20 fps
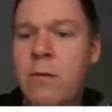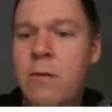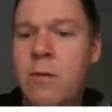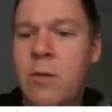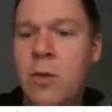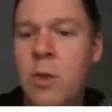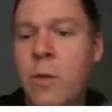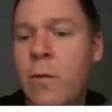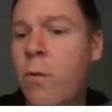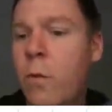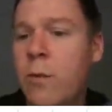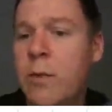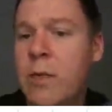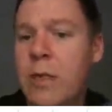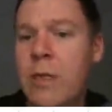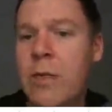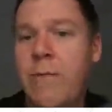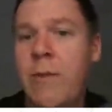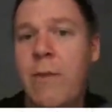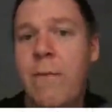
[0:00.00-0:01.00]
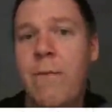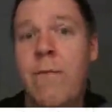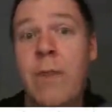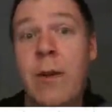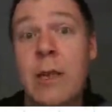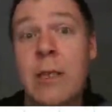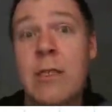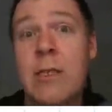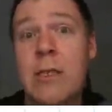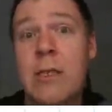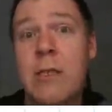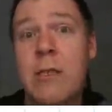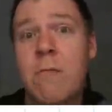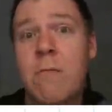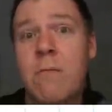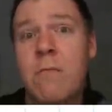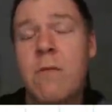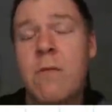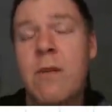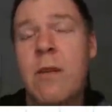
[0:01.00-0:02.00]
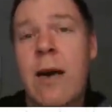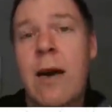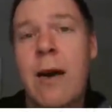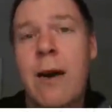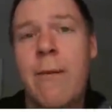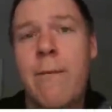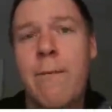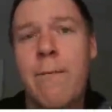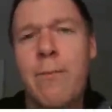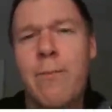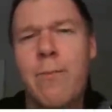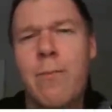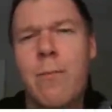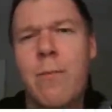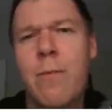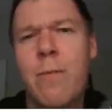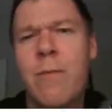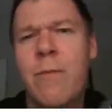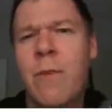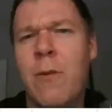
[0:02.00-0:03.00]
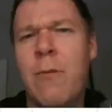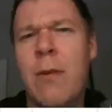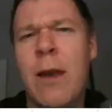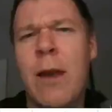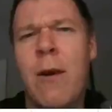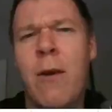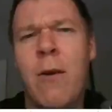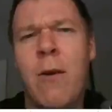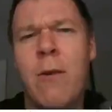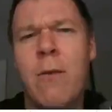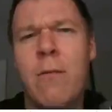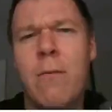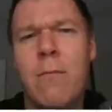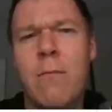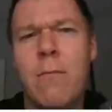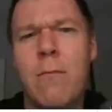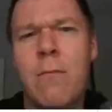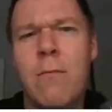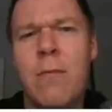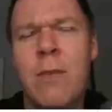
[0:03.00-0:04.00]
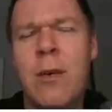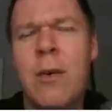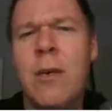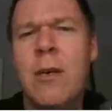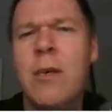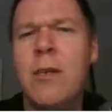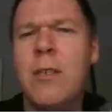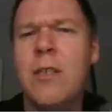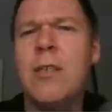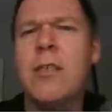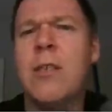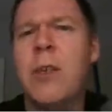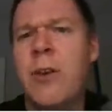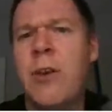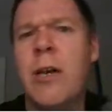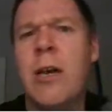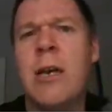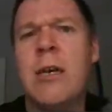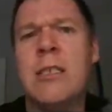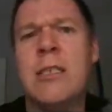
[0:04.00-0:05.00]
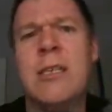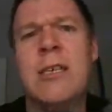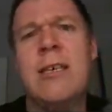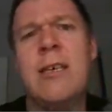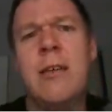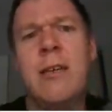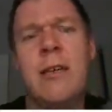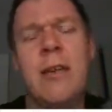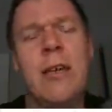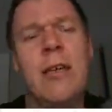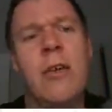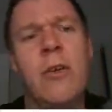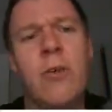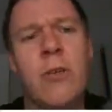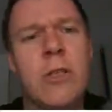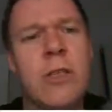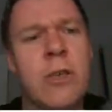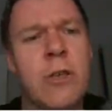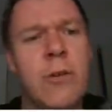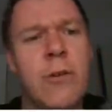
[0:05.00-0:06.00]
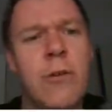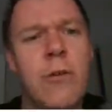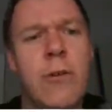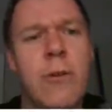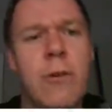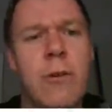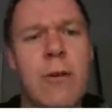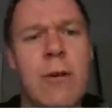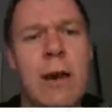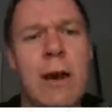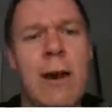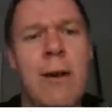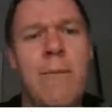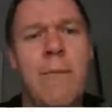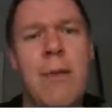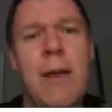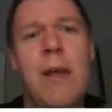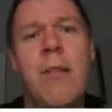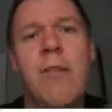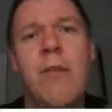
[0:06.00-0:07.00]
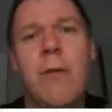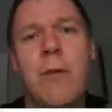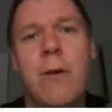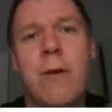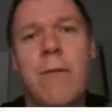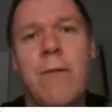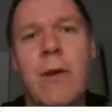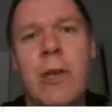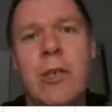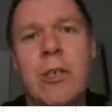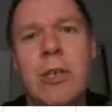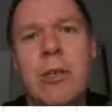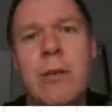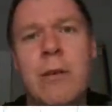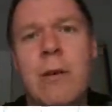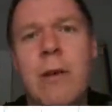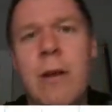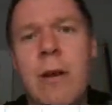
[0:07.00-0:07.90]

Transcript: do 4 significant figures from now on, just so you guys get used to that sort of convention.